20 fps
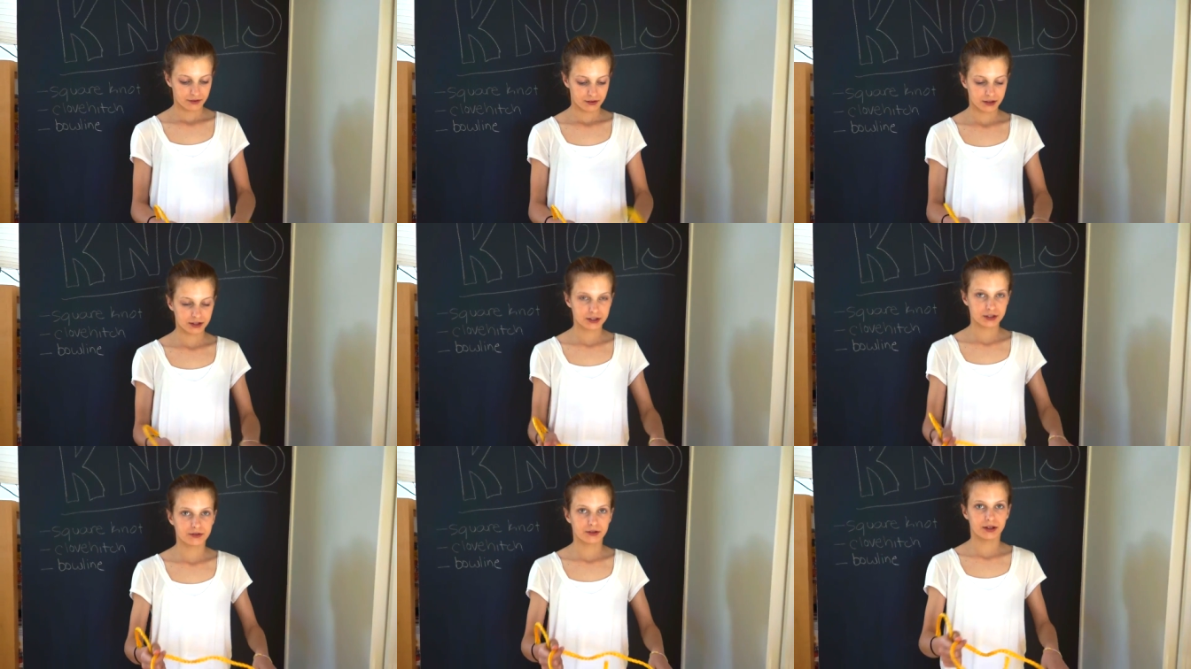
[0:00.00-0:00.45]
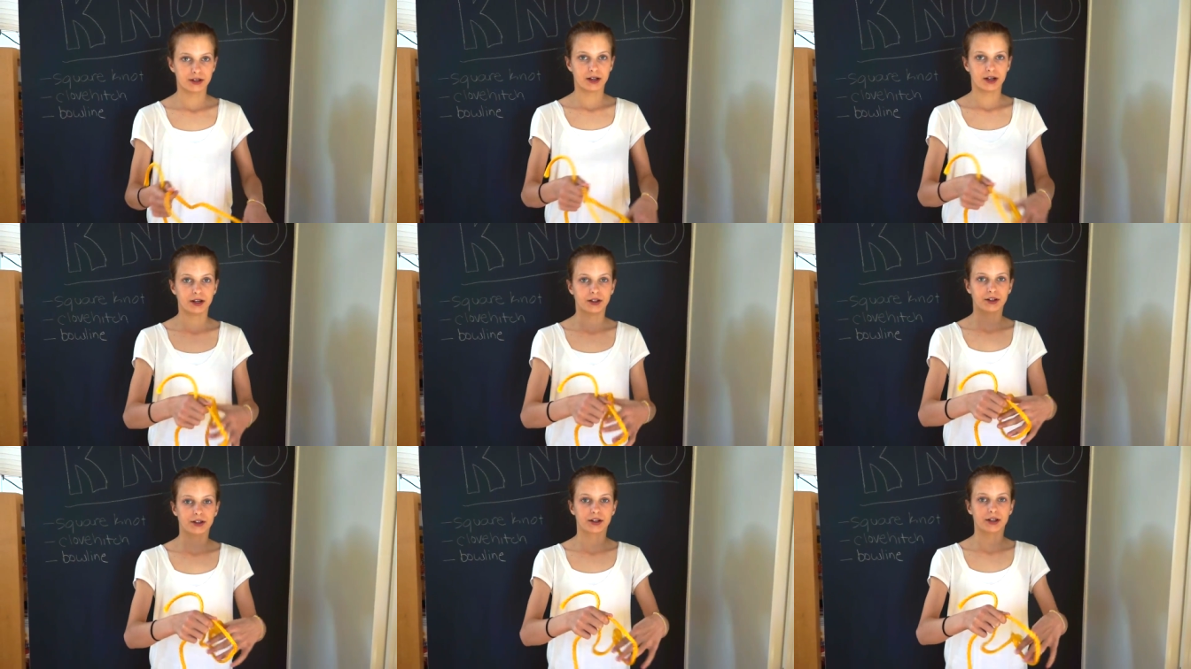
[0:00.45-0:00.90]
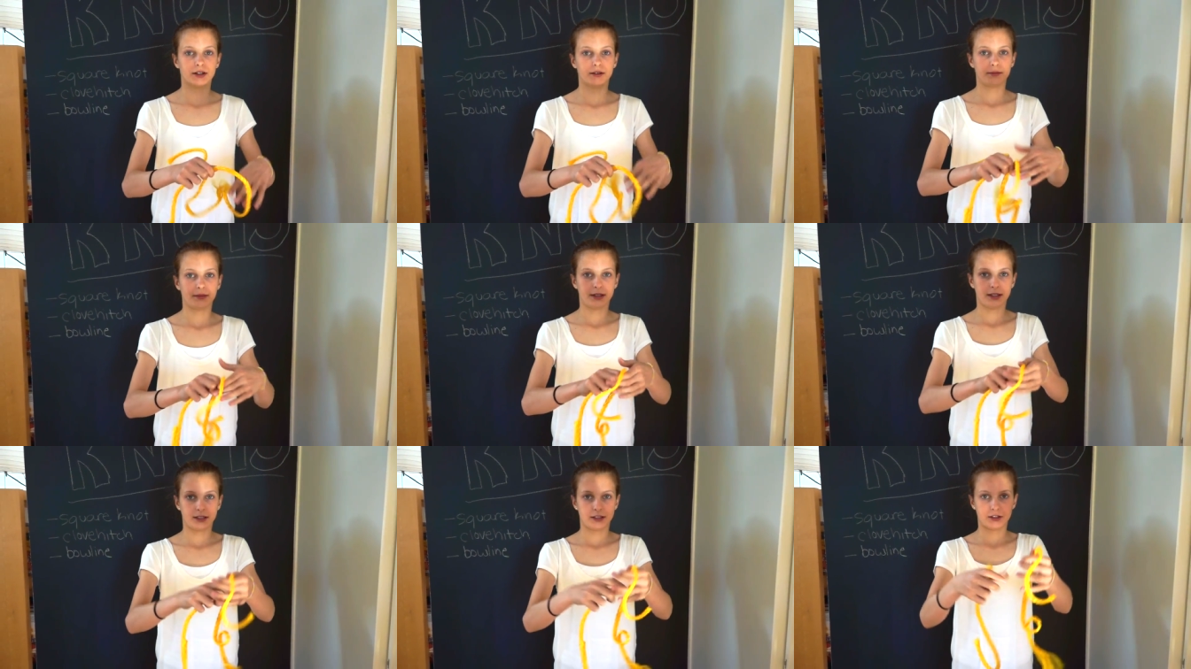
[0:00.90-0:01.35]
For the square knot, you're going to
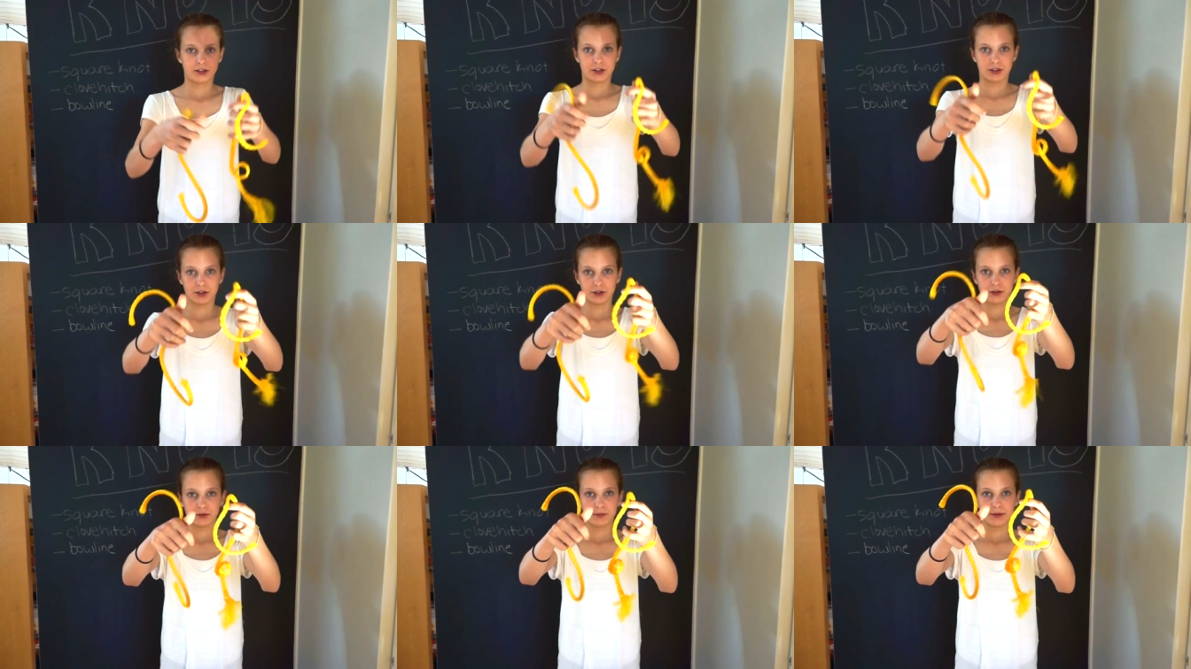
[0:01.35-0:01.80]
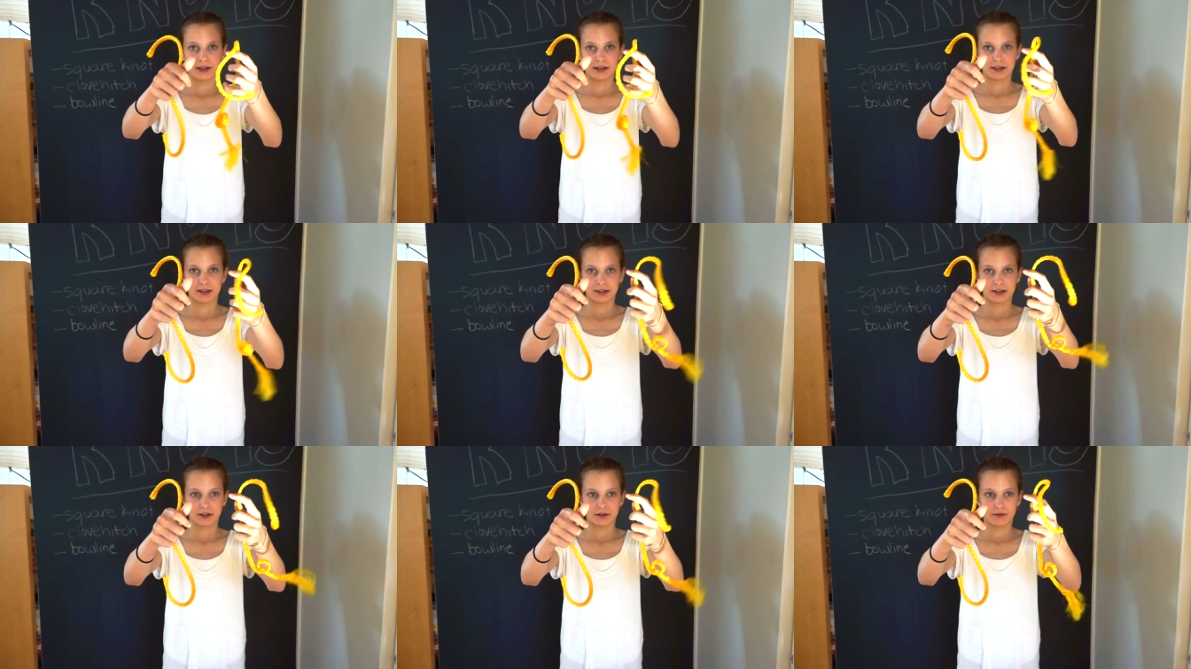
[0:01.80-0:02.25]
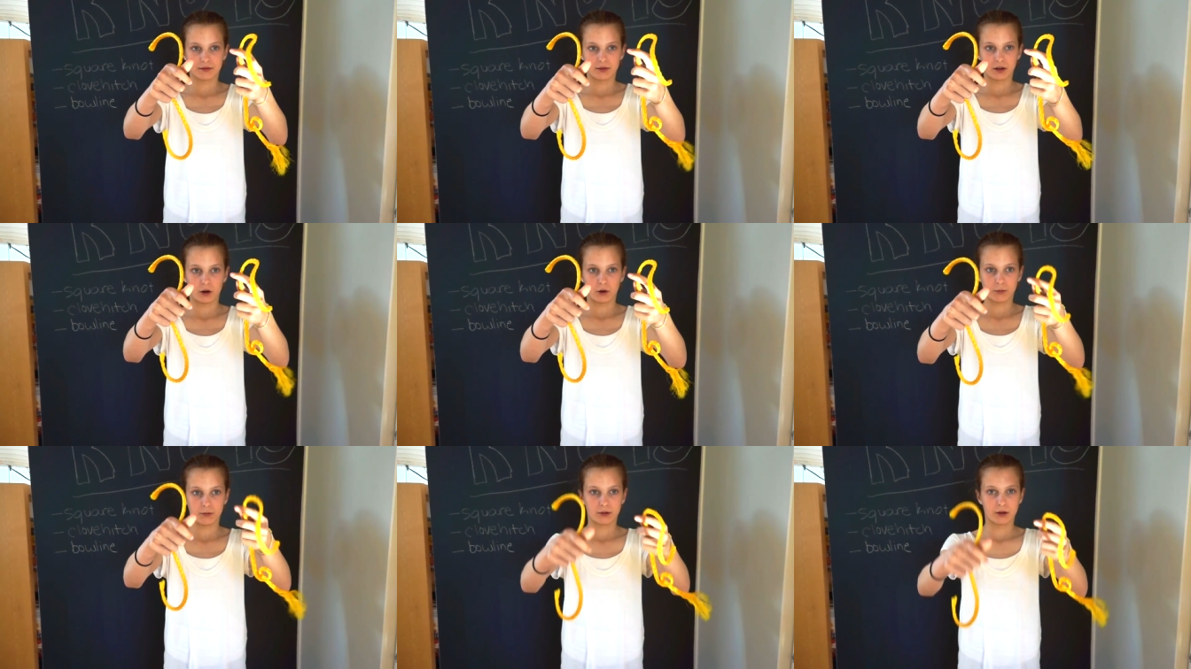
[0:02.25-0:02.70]
need 2 pieces of
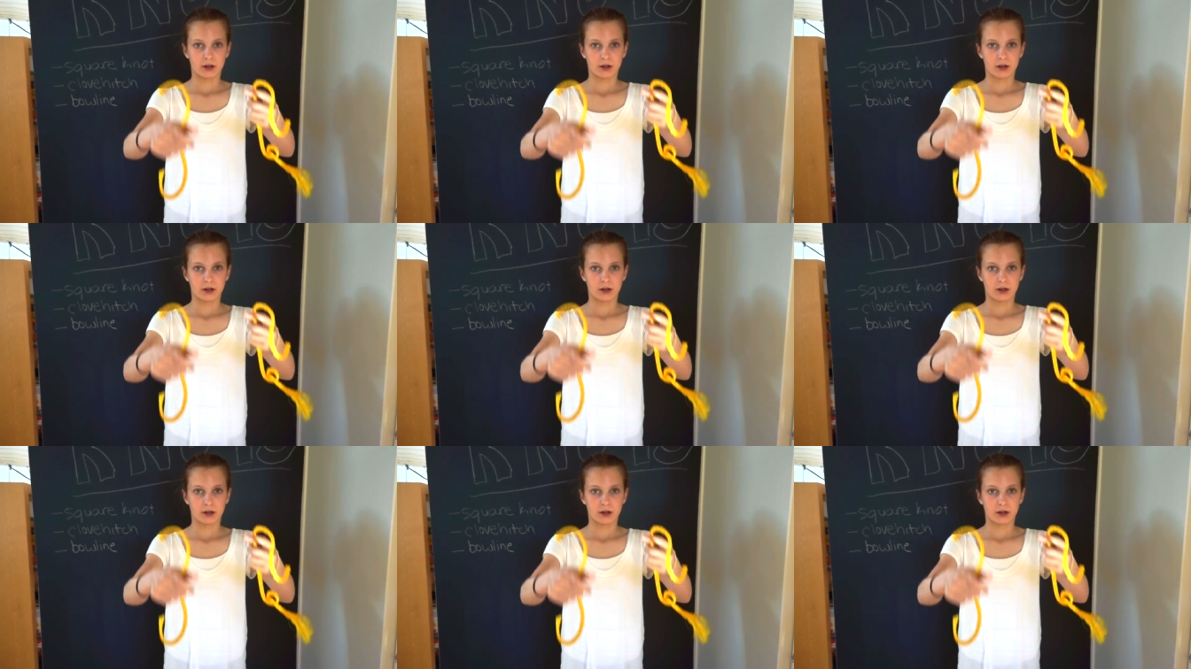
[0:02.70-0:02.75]
rope.